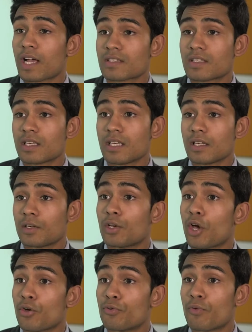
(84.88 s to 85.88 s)
as the
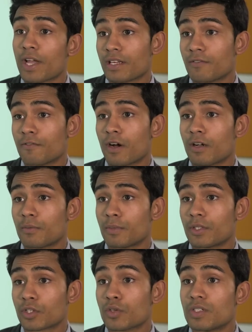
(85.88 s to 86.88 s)
low rate
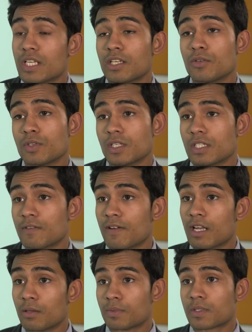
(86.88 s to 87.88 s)
environment continues in
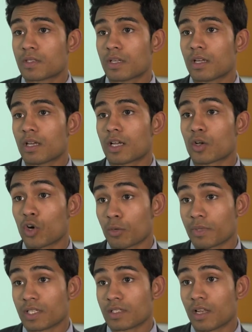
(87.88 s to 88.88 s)
developed
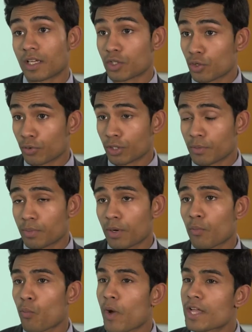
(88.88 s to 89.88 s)
economies like Europe,
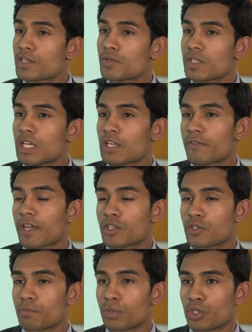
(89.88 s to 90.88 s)
where do you see
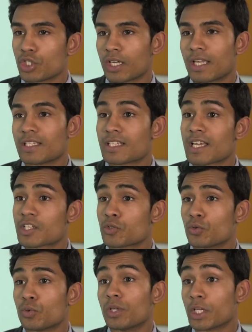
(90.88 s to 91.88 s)
innovation pushing international